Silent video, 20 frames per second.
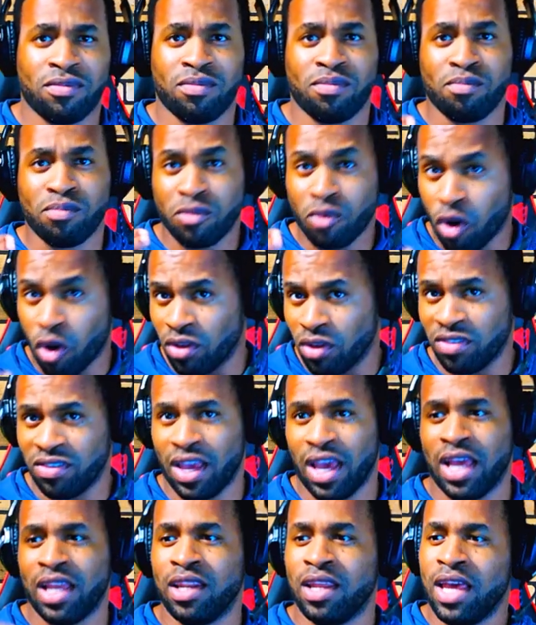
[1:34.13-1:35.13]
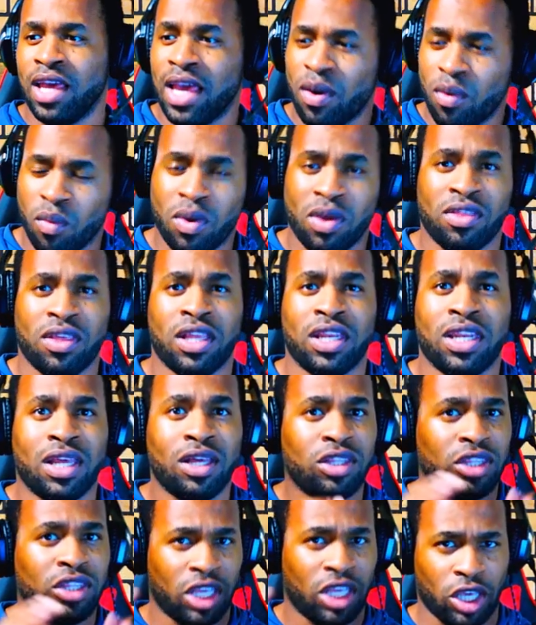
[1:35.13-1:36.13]
contained within the
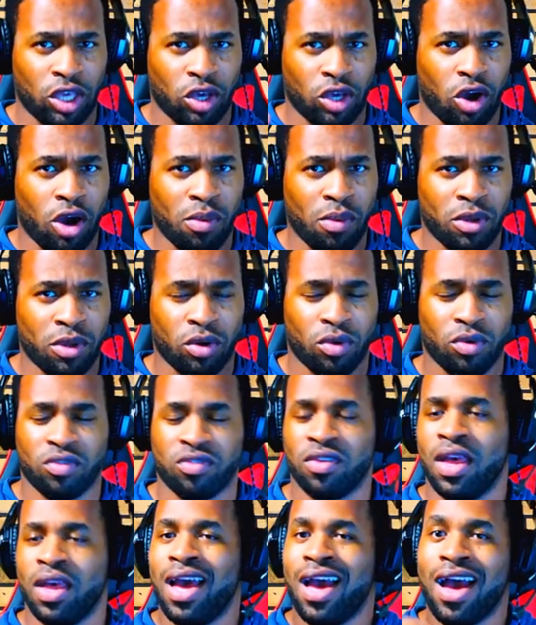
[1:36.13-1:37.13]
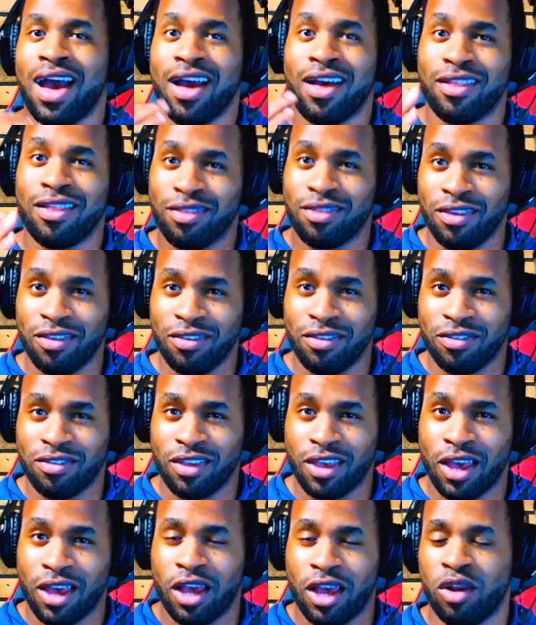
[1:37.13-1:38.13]
d orbitals? And this
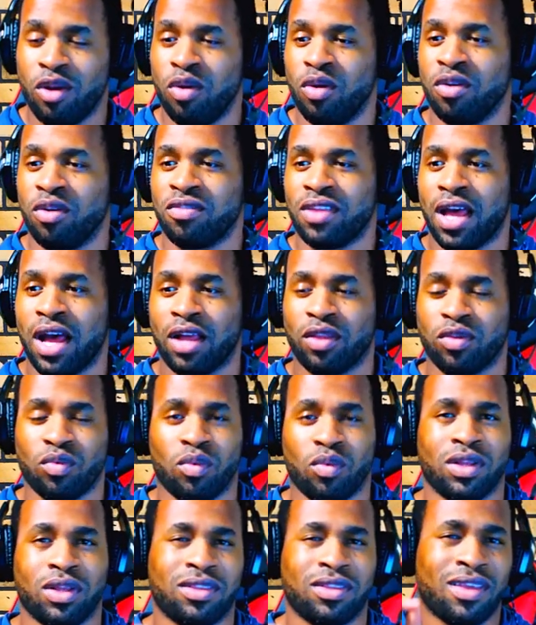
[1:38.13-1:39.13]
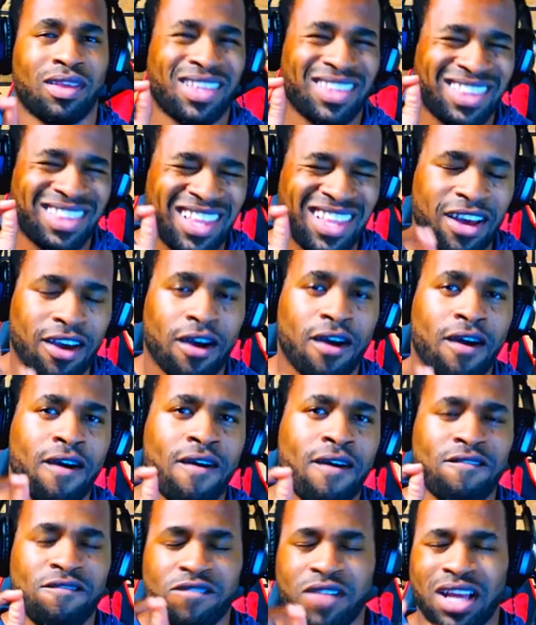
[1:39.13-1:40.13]
here looks at what the
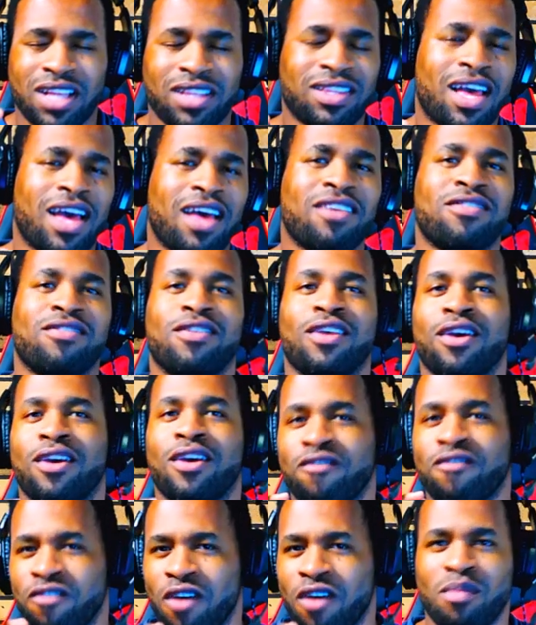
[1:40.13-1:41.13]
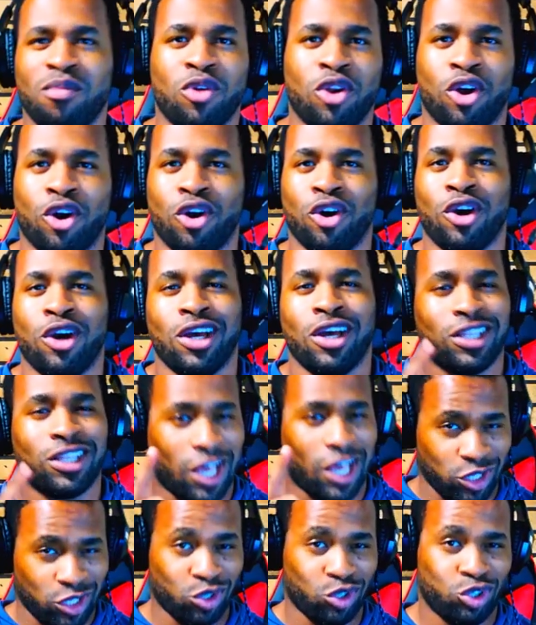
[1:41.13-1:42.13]
fantastic formula that you
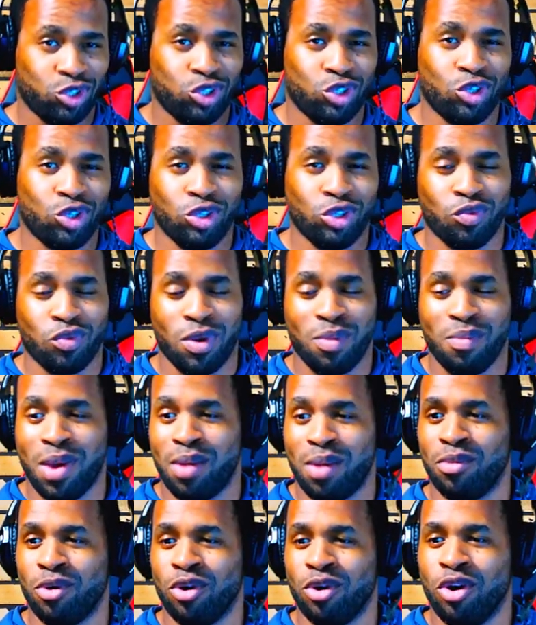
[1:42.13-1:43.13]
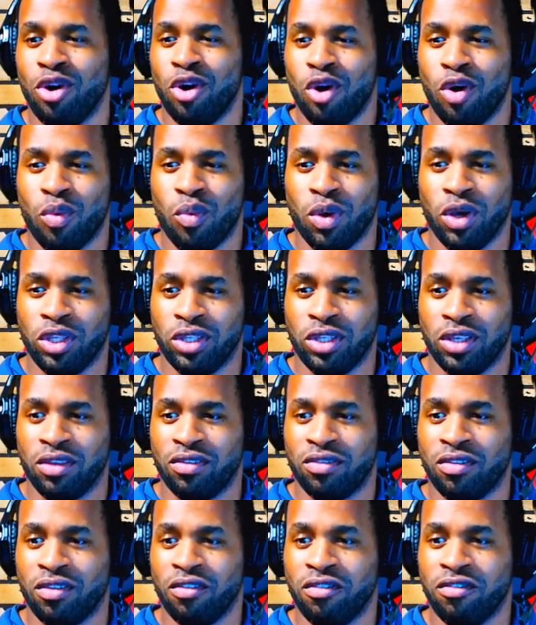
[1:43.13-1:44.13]
should remember, which is the
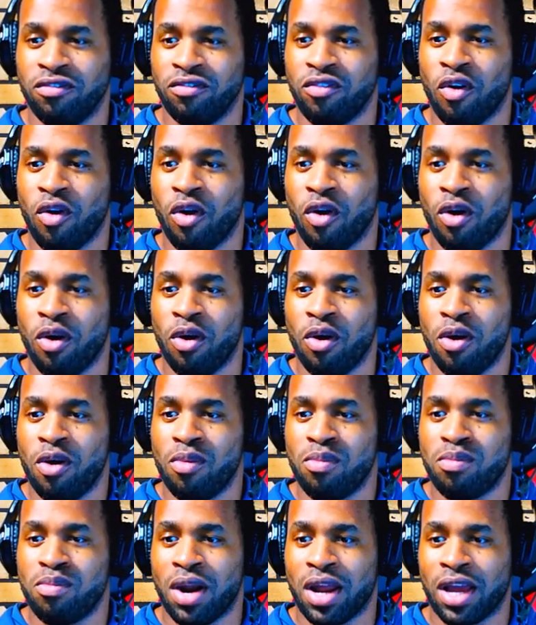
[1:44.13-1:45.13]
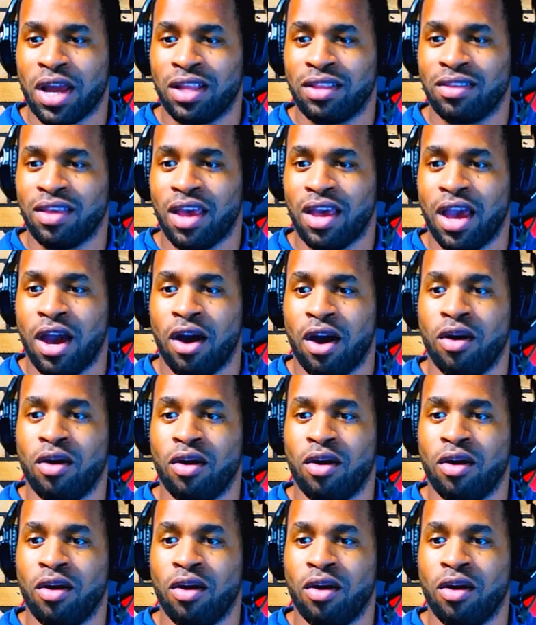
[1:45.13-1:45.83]
4 bracket L